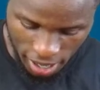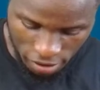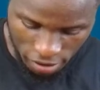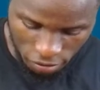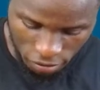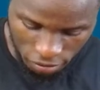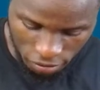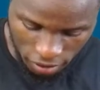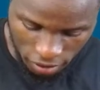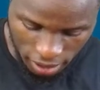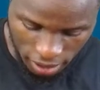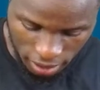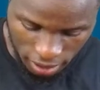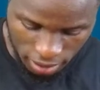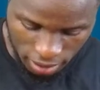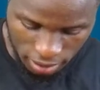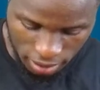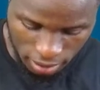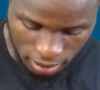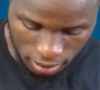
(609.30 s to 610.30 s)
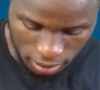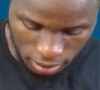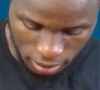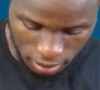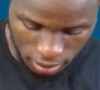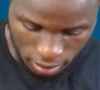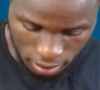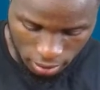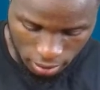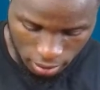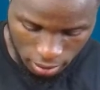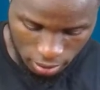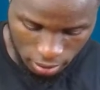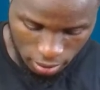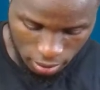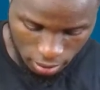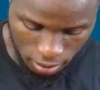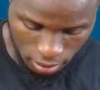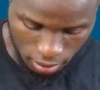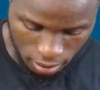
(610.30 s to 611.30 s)
f of x,
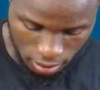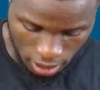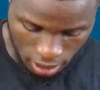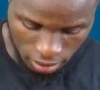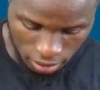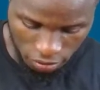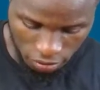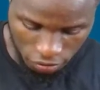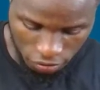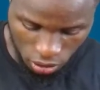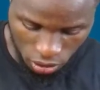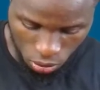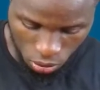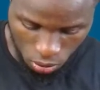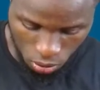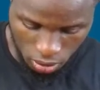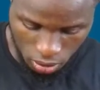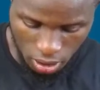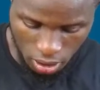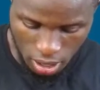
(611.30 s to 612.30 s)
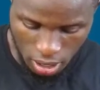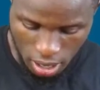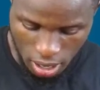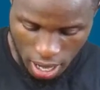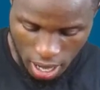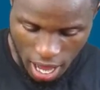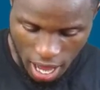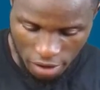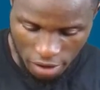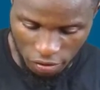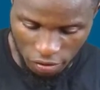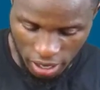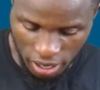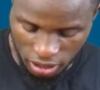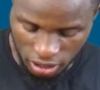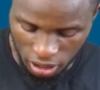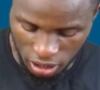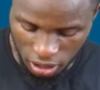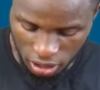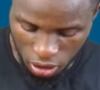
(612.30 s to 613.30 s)
as the first one, f of
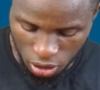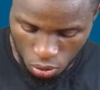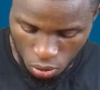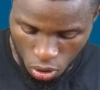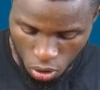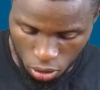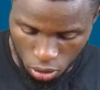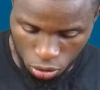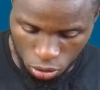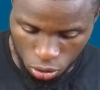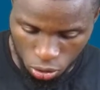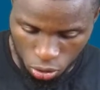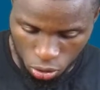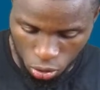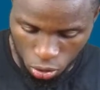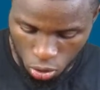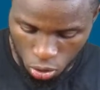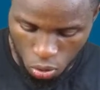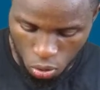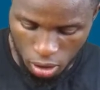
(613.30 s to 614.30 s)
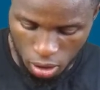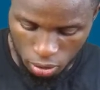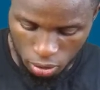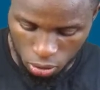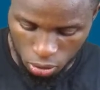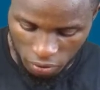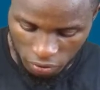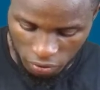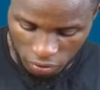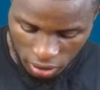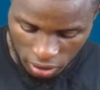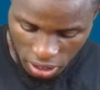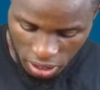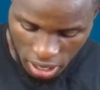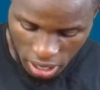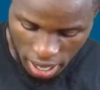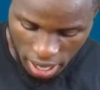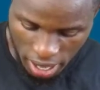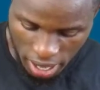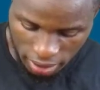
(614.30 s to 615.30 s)
x is equal to square root of
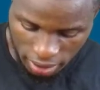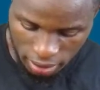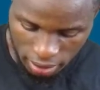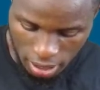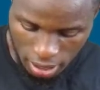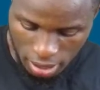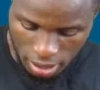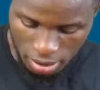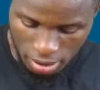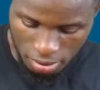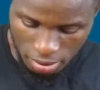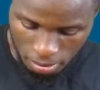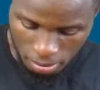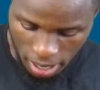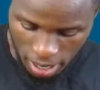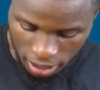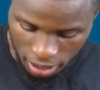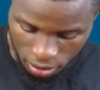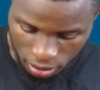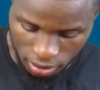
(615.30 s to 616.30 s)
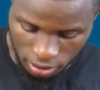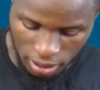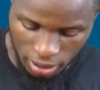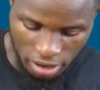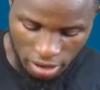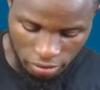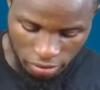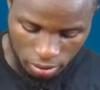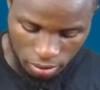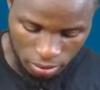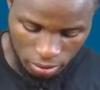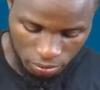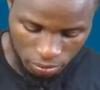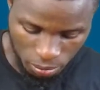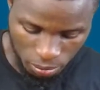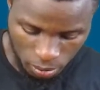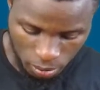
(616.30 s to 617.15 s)
3x minus 7,